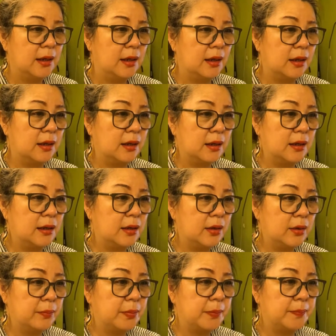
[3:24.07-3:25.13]
uh, a
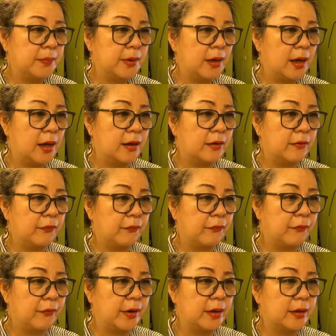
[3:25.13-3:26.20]
lot of people are
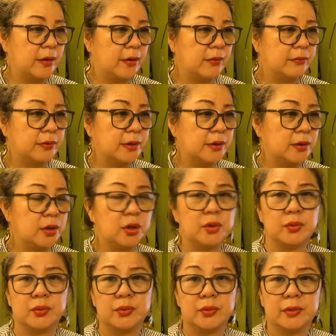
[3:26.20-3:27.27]
afraid of the
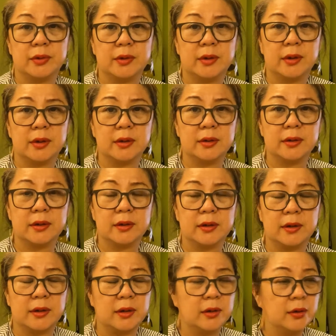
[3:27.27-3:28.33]
new.
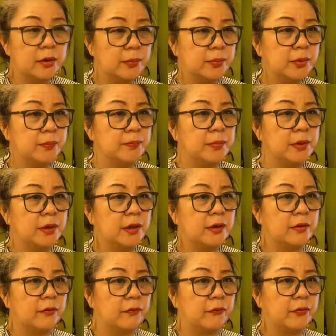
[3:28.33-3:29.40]
A lot of people
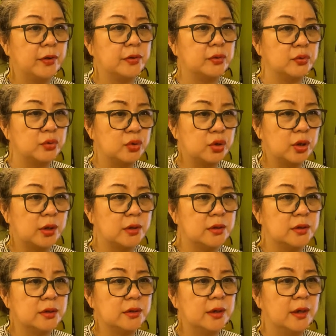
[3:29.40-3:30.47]
are afraid to
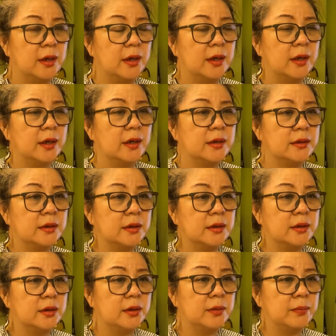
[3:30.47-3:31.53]
change and a
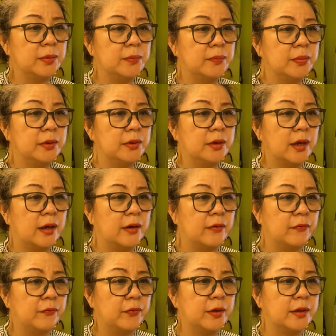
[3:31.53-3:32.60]
lot of people are
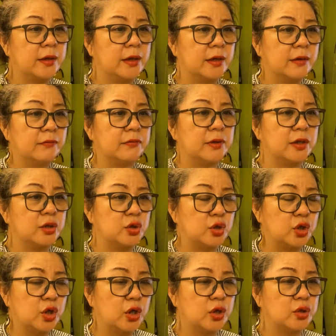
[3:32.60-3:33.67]
afraid that if they
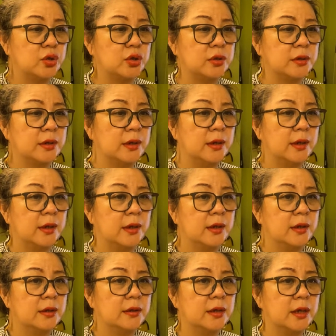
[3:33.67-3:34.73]
change,
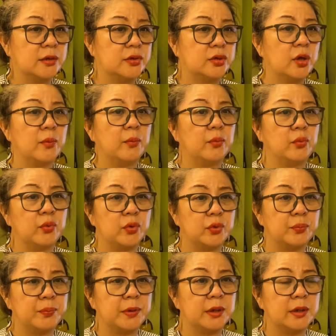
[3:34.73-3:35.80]
their job
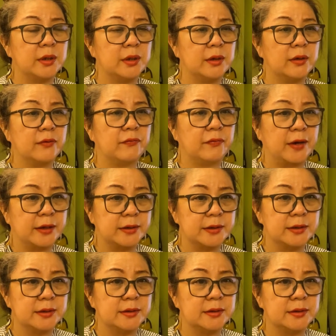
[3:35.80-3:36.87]
will be affected